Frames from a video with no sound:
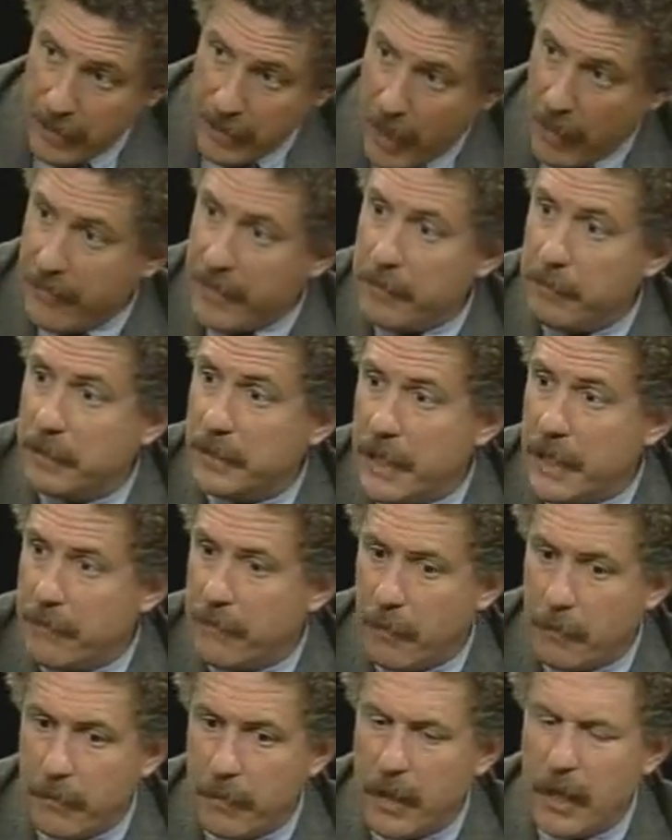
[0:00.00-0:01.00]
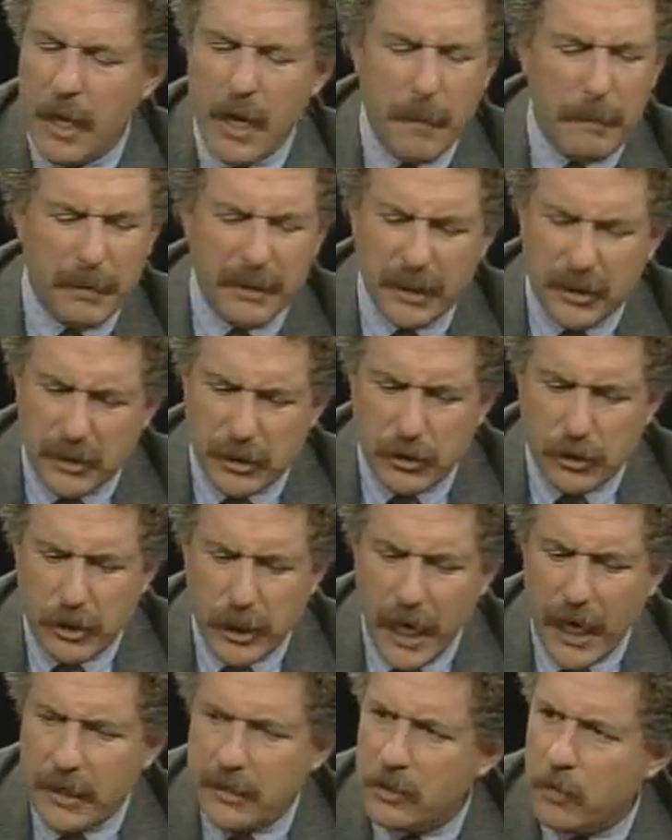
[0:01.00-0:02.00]
Now they believe him. But does it
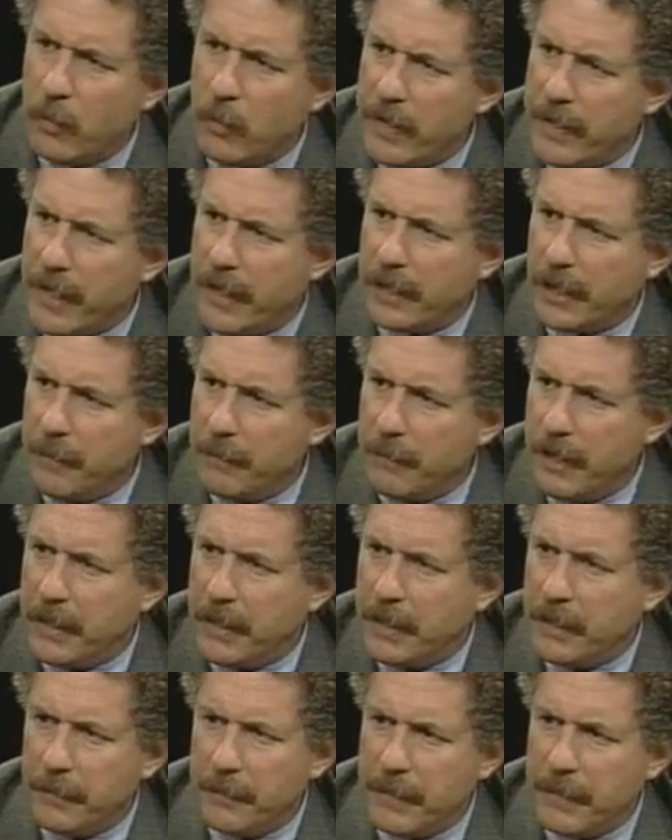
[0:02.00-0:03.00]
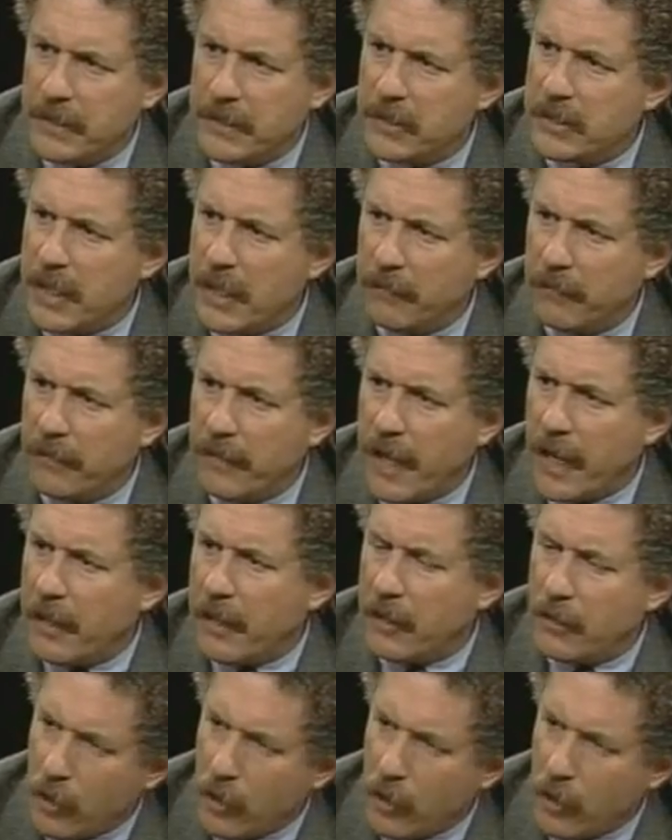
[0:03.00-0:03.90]
change the way the LAPD did business after that?